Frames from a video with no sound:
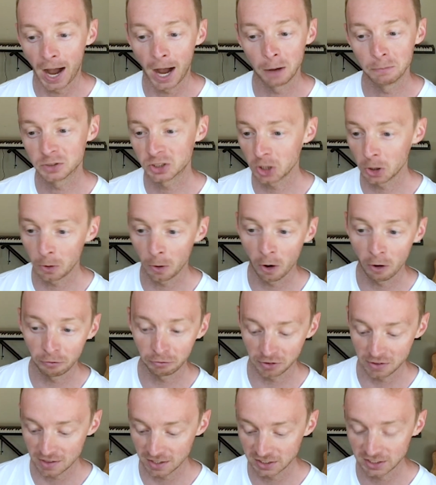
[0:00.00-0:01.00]
So
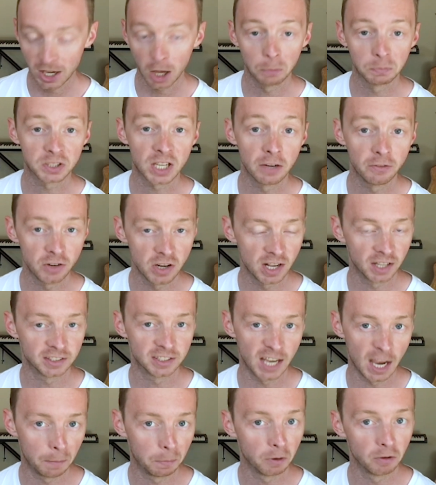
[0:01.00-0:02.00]
hopefully this helps give you an
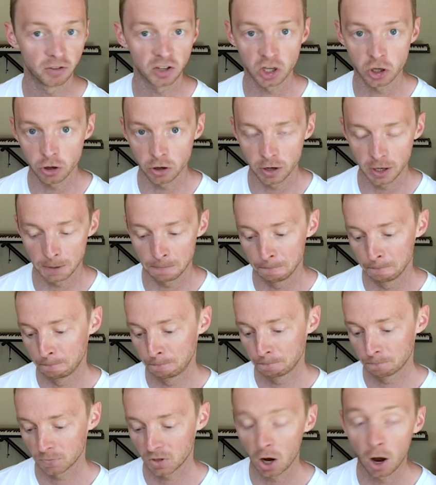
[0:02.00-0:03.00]
example of a good
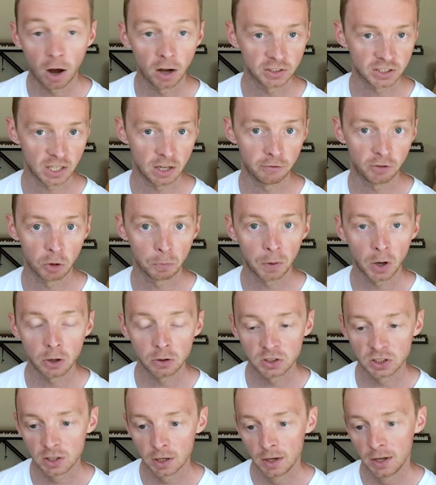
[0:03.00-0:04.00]
content of your
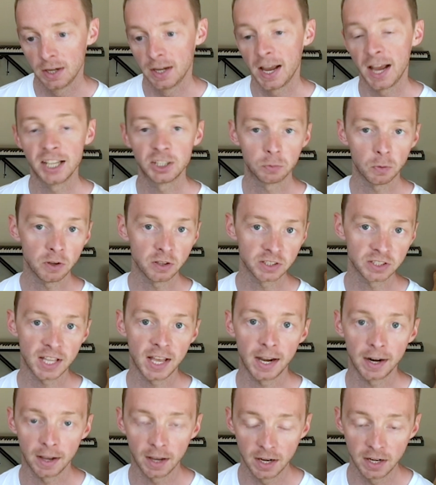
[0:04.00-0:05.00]
post, as well as
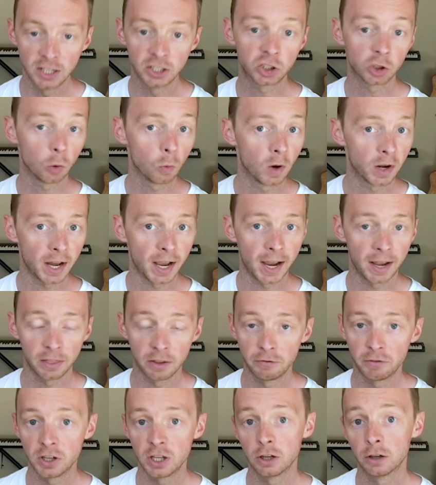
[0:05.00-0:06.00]
that initial one I had in the
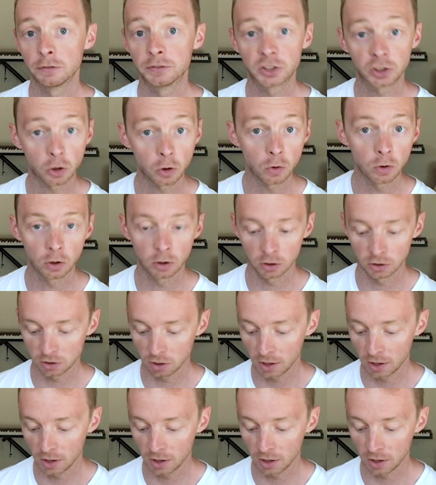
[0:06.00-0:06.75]
video of Scooter's